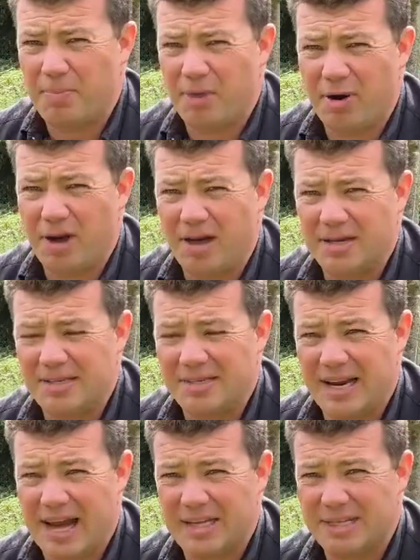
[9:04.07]
bronchitis
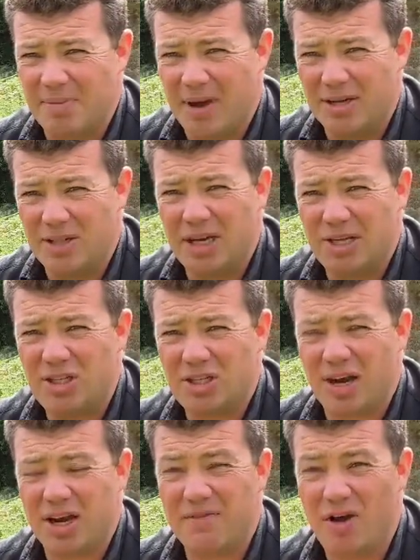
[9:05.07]
and asthma, and she actually
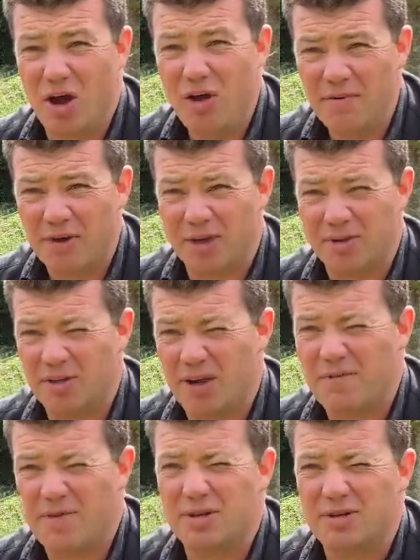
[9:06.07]
died of an overdose
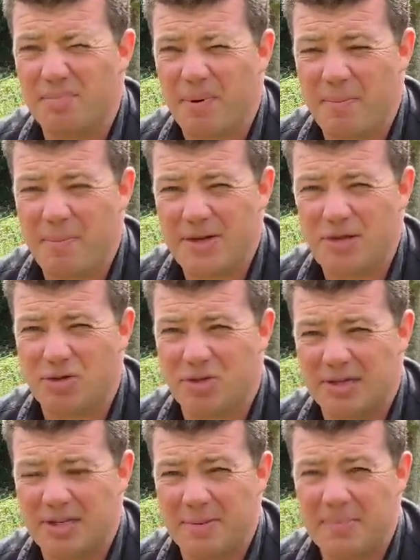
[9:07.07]
of
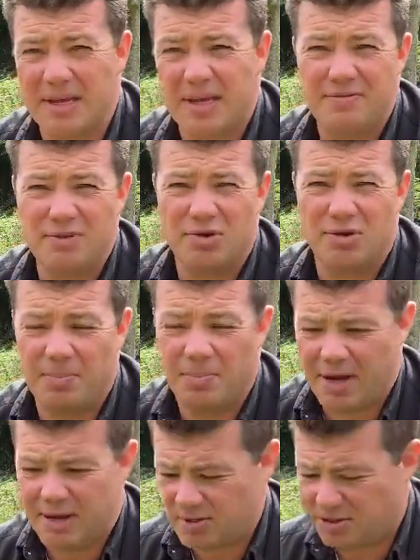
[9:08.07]
barbiturates that had been given to her
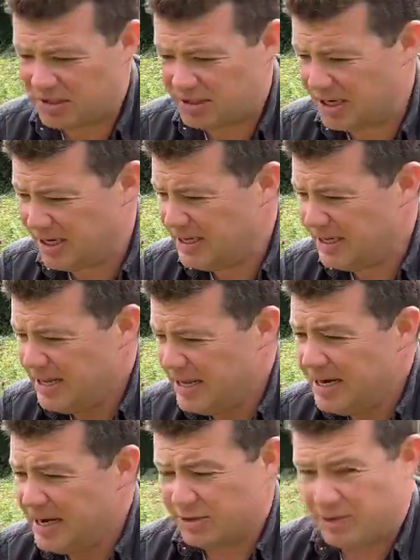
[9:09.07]
by a doctor.
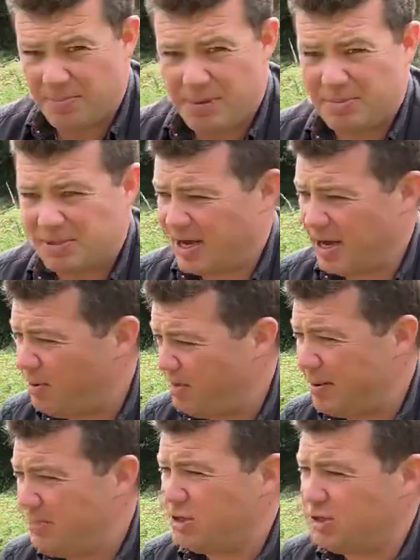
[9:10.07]
Now some people say, well,
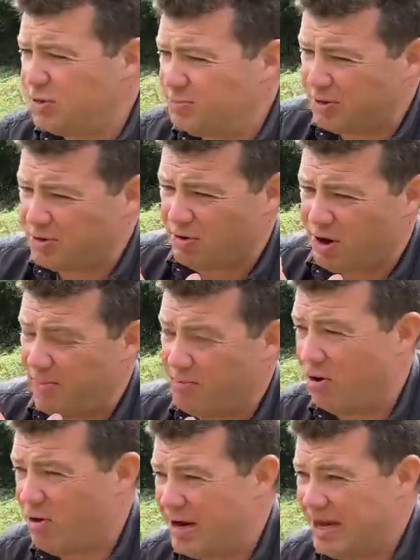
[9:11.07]
maybe she was prescribed
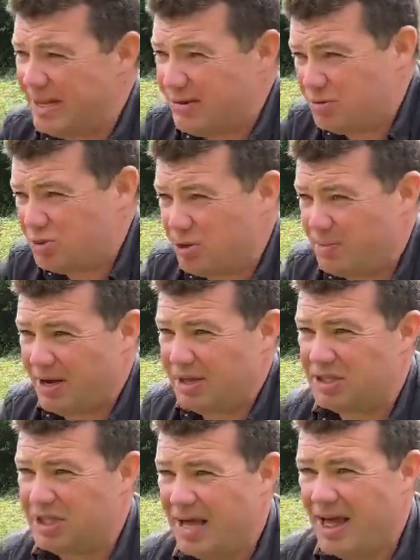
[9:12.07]
wrongly and it was too
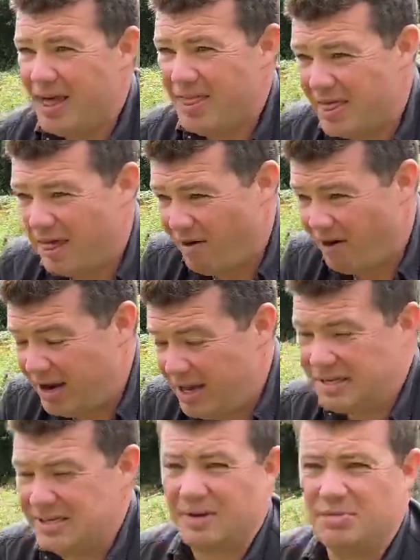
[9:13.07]
much. There
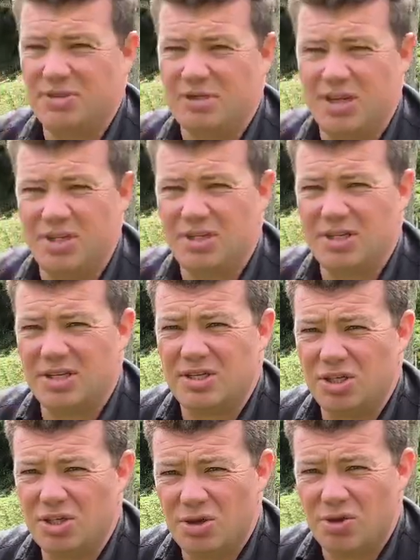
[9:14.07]
is some suggestion that
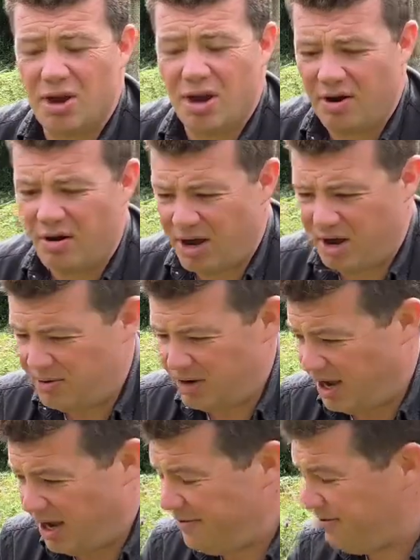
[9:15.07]
she took her own
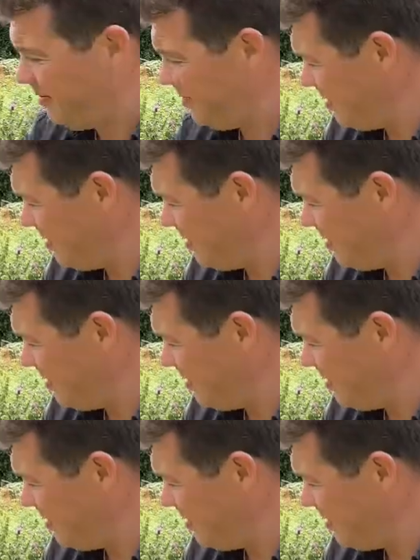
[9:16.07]
life.